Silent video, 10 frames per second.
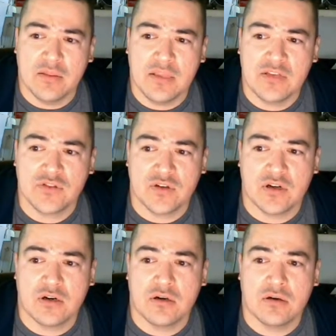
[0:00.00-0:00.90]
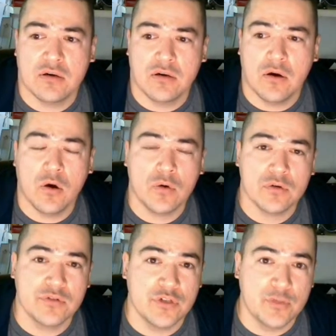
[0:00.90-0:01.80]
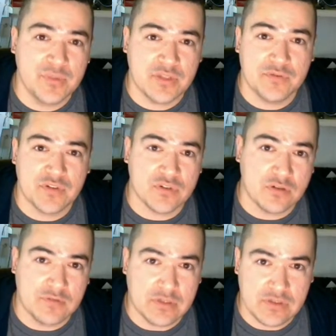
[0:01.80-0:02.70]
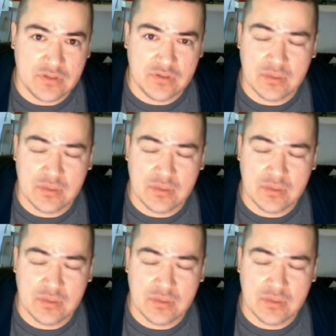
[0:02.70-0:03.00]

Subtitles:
these are whole groups of servers.